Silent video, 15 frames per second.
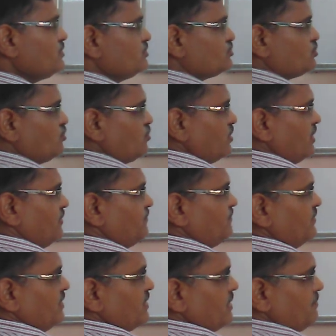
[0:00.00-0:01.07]
So if
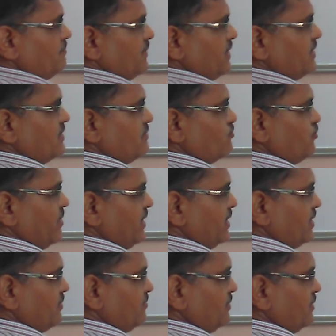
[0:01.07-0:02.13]
we compare the
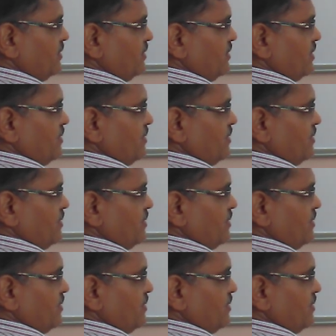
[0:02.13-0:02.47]
momentum,